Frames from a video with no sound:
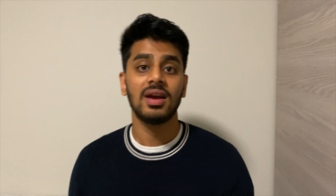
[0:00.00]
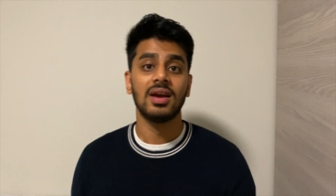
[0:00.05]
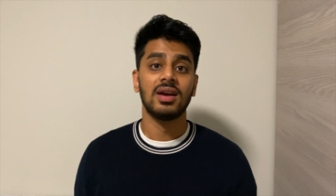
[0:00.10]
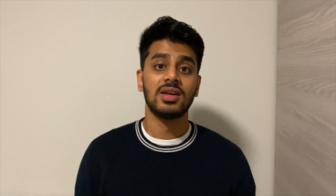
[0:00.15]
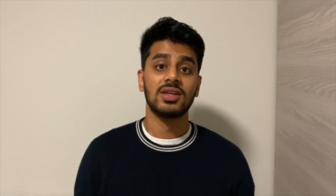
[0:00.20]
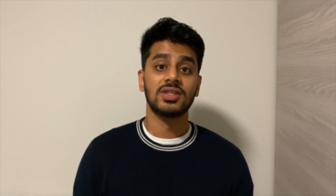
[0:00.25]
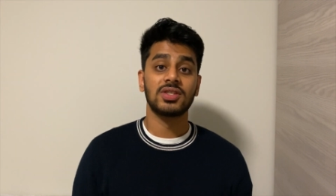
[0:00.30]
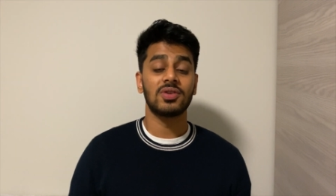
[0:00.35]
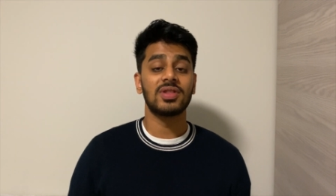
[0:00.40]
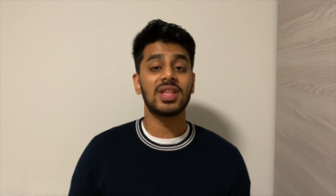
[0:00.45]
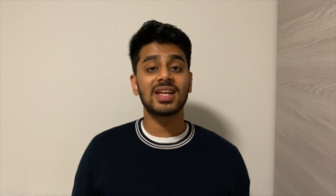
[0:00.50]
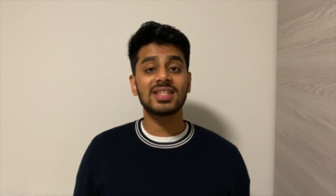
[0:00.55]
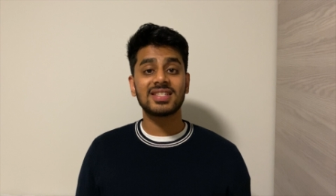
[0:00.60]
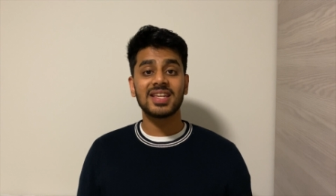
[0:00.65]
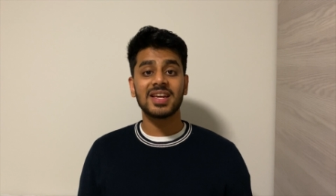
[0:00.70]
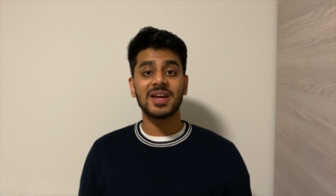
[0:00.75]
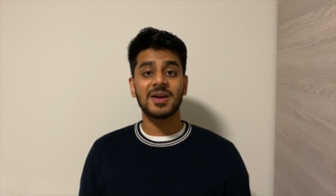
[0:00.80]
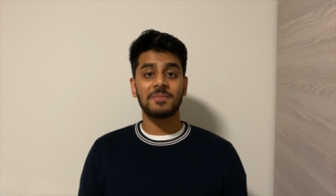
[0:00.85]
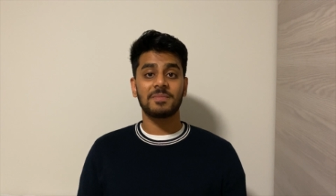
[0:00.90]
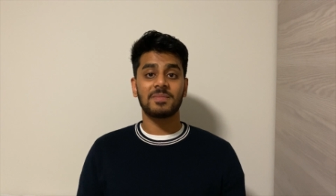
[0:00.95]
So that's
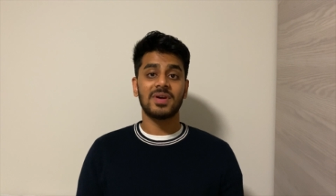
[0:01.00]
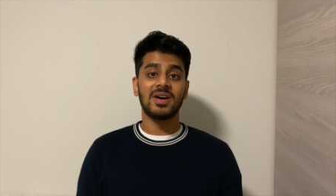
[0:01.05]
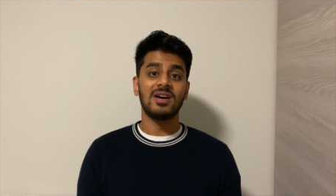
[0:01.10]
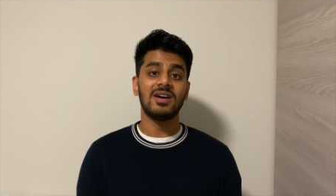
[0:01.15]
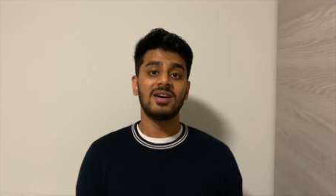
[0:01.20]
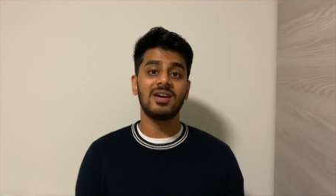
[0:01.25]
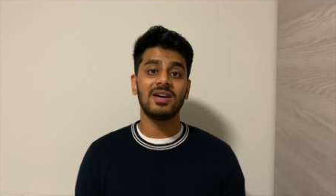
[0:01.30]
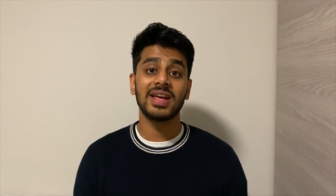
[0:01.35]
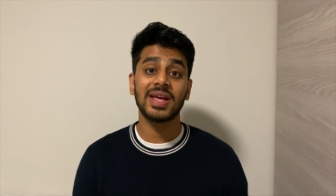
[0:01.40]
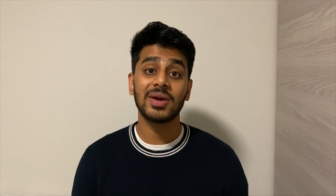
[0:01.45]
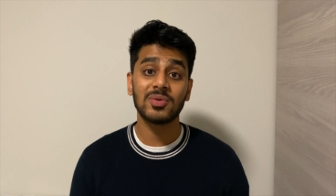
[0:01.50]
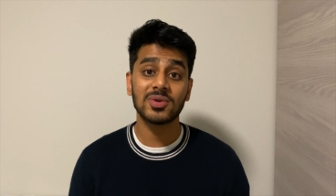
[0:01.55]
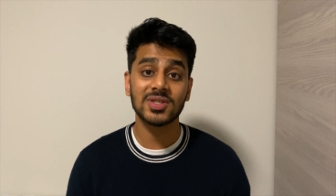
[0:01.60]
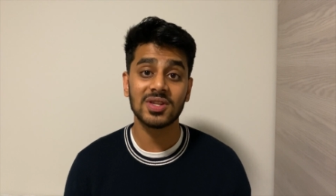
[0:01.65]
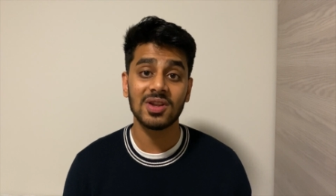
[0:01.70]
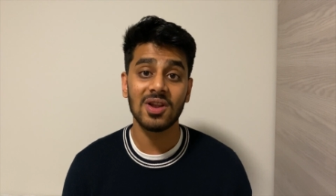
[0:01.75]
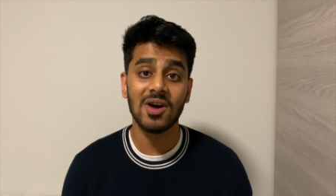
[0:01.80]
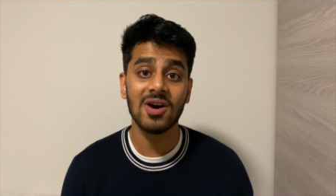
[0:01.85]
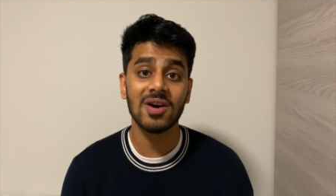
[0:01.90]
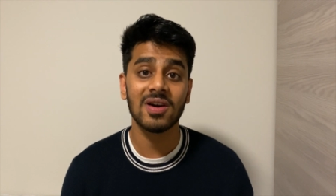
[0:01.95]
it. It was
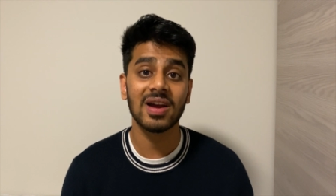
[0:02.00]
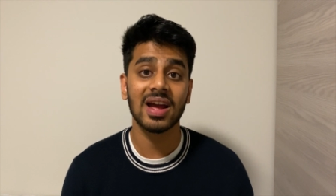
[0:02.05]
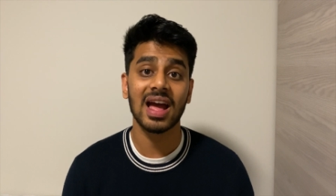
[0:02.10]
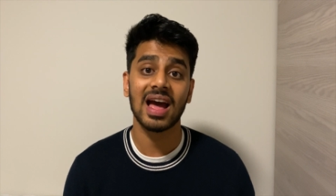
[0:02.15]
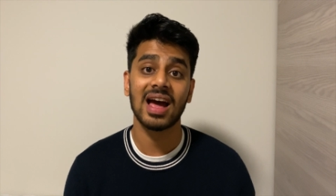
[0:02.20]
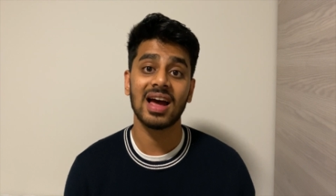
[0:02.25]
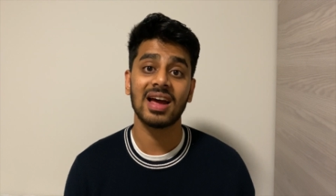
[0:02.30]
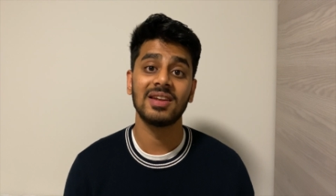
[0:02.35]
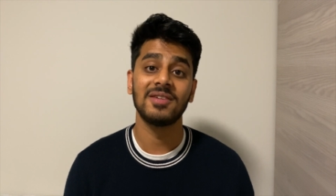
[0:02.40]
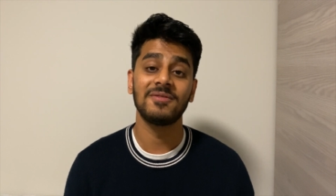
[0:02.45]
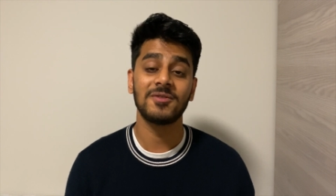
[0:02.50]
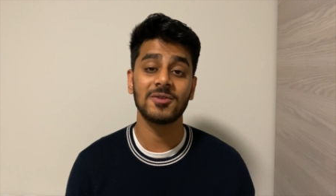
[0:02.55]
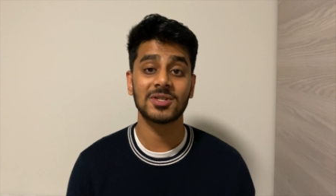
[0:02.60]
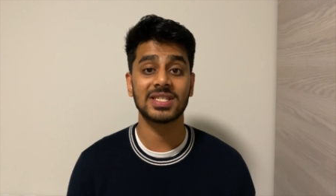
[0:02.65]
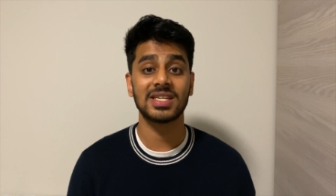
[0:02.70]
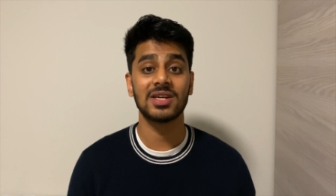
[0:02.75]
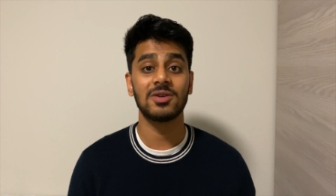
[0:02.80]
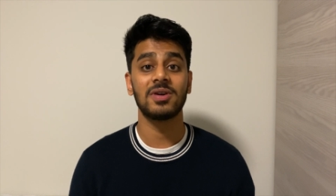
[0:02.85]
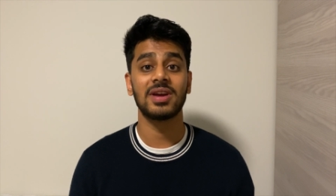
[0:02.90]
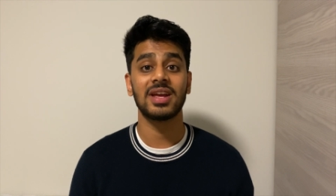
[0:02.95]
long, and if you're
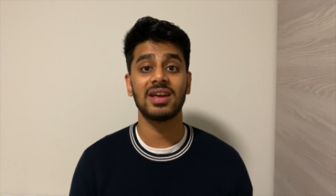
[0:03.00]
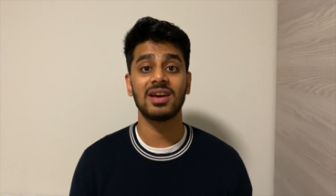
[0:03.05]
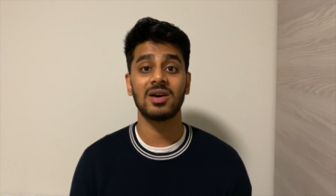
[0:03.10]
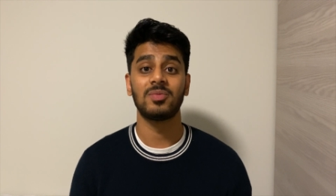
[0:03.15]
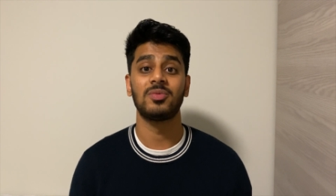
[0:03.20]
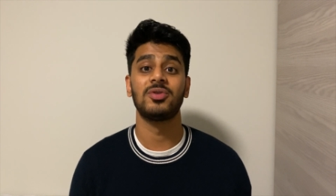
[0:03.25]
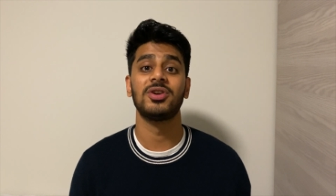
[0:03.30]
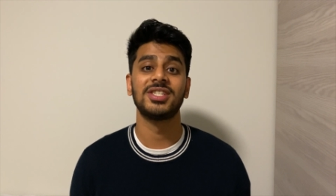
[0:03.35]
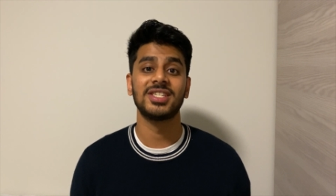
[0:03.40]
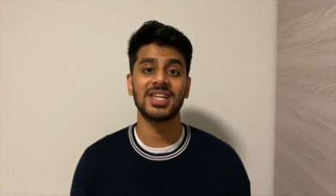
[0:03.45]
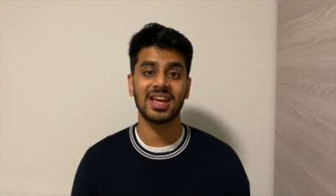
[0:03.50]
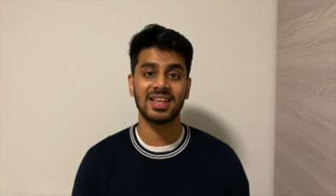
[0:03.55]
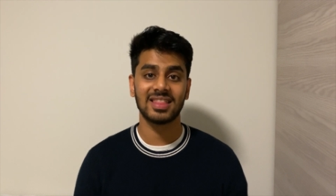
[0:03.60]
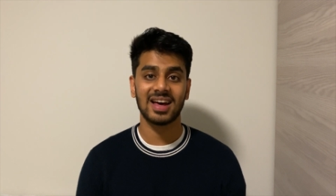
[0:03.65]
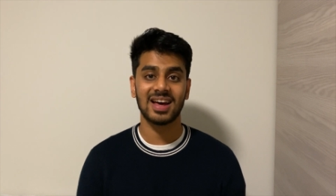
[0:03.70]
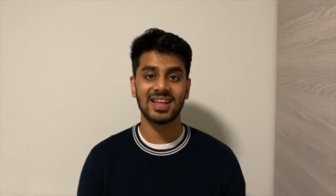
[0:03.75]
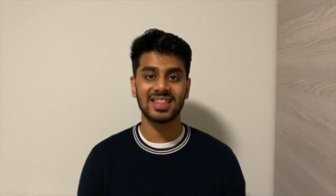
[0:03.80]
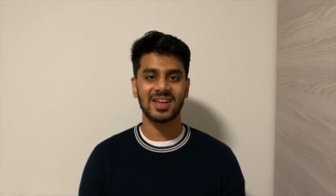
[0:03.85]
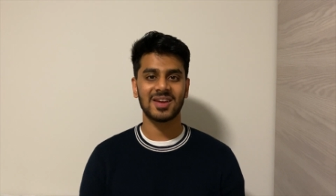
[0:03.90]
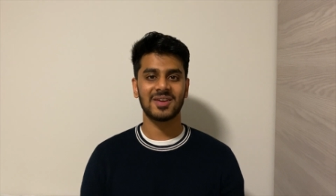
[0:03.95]
still here, I appreciate
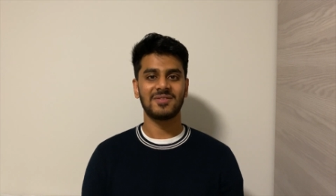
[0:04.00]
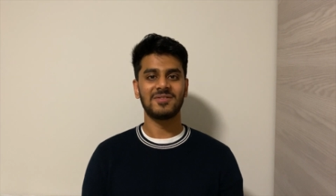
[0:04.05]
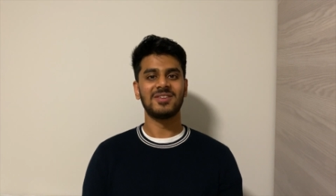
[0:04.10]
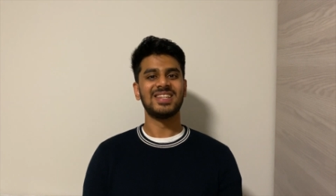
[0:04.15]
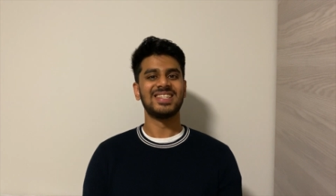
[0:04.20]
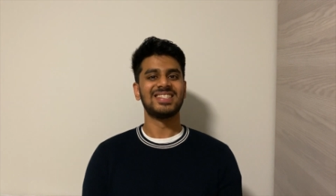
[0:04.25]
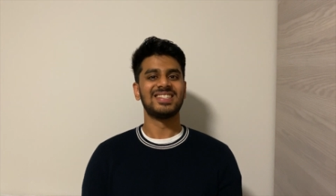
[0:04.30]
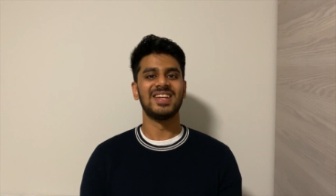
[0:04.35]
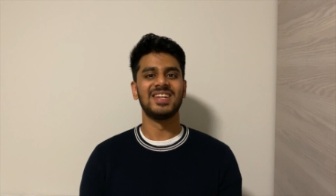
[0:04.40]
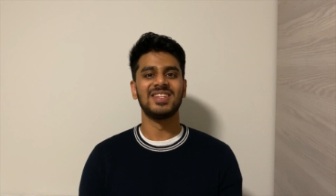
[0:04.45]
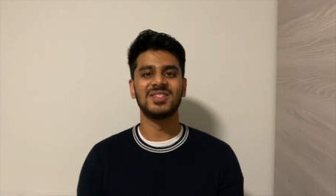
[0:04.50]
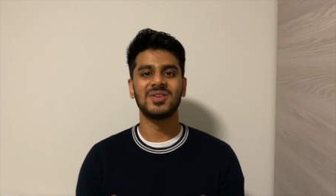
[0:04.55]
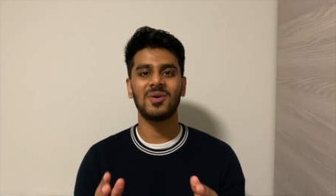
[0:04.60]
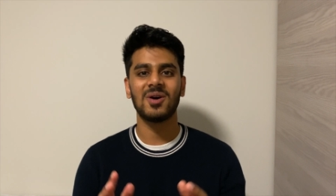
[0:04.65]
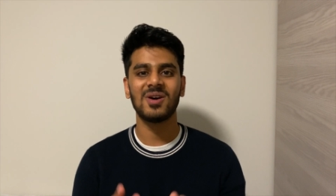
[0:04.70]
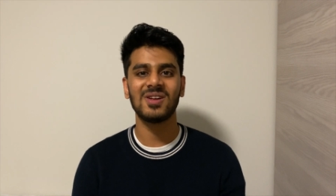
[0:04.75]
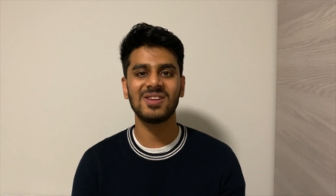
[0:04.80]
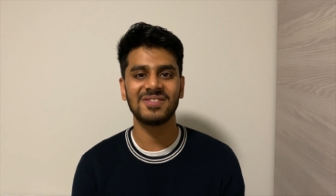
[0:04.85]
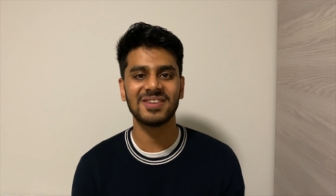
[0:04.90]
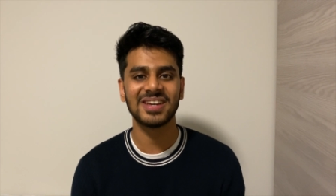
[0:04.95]
that. Thank you for listening to
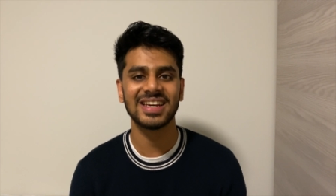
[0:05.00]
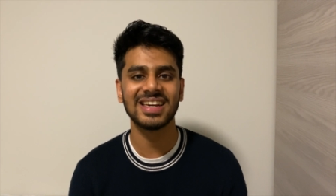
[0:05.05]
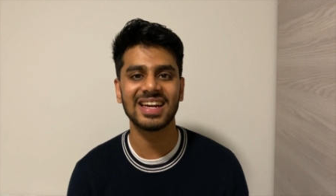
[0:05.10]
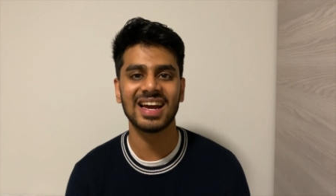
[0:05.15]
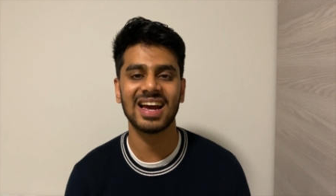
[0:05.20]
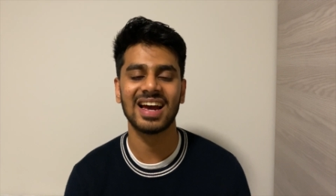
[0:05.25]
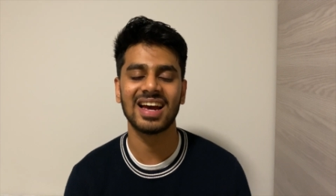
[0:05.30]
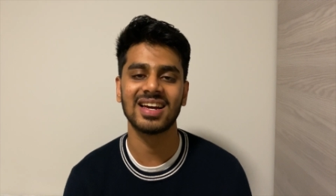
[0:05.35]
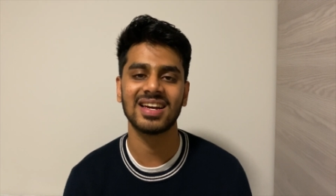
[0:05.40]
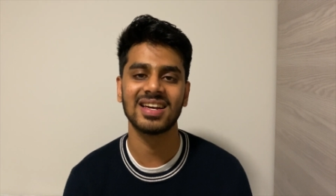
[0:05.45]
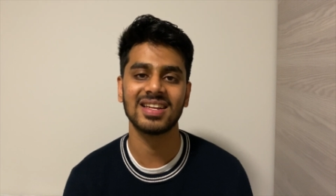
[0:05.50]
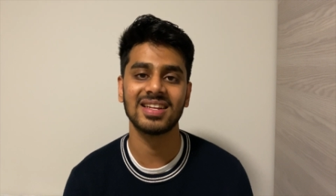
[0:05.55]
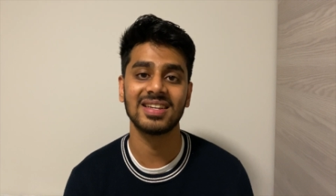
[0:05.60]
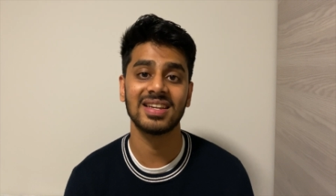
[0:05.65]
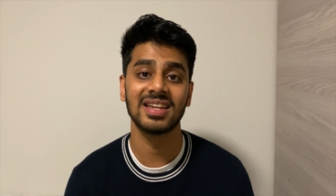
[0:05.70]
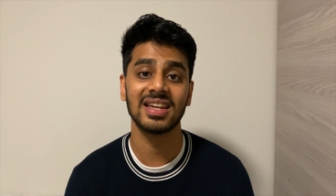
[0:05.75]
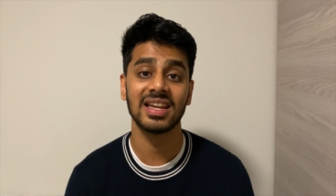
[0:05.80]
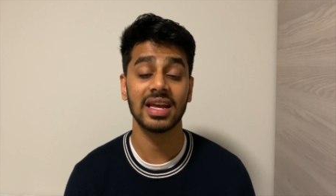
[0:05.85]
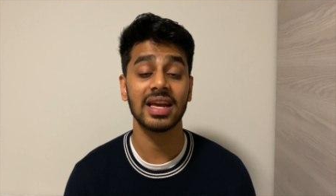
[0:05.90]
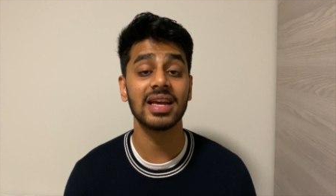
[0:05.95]
all of it.
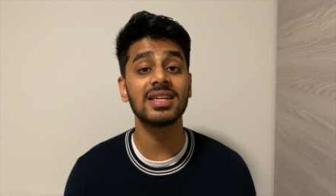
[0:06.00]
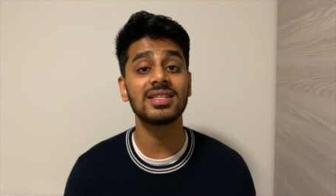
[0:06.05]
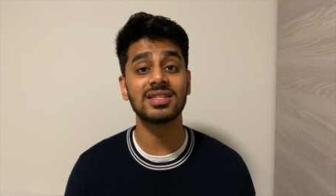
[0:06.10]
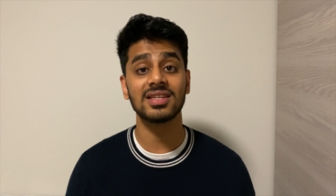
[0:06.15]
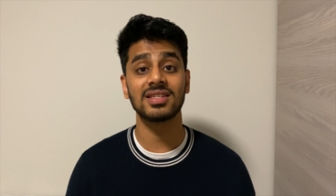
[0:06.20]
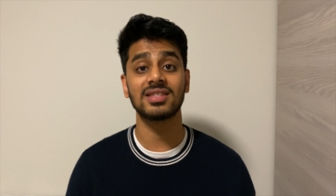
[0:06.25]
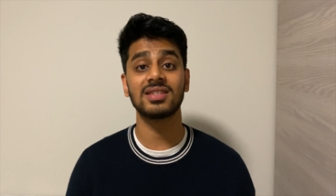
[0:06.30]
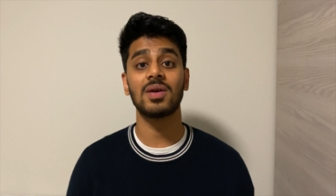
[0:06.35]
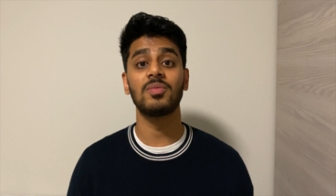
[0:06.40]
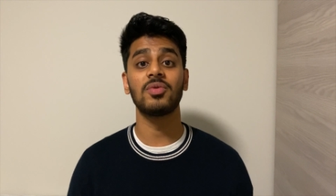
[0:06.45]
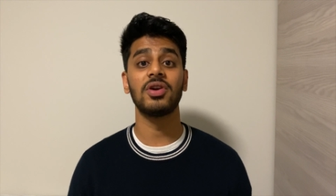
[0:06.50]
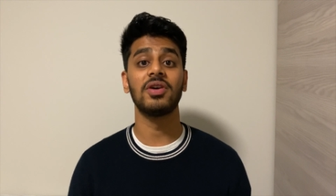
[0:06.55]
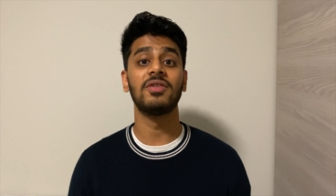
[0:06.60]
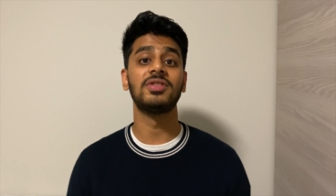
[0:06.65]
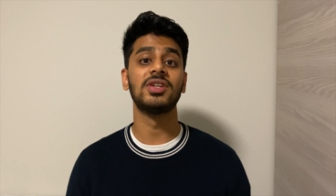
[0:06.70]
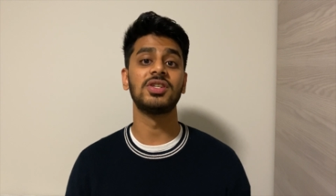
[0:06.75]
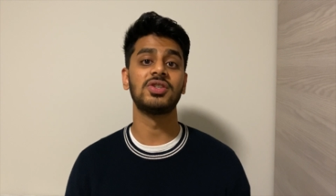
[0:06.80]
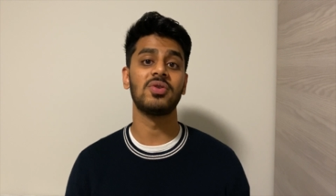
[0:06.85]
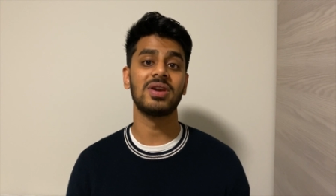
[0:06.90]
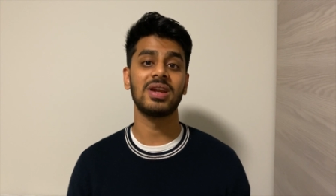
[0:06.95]
And here's the summary of the
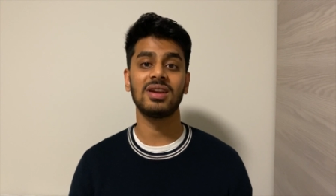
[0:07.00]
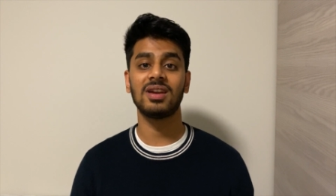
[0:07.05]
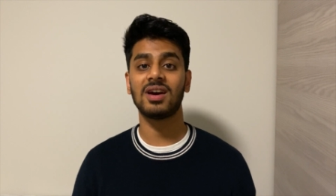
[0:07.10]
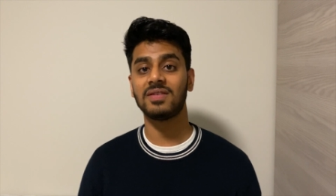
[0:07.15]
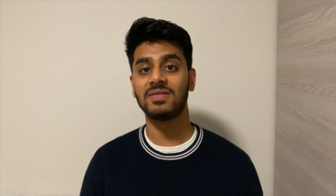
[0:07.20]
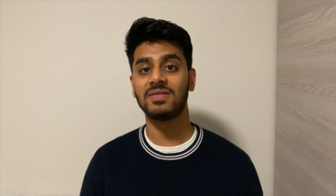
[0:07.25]
20 life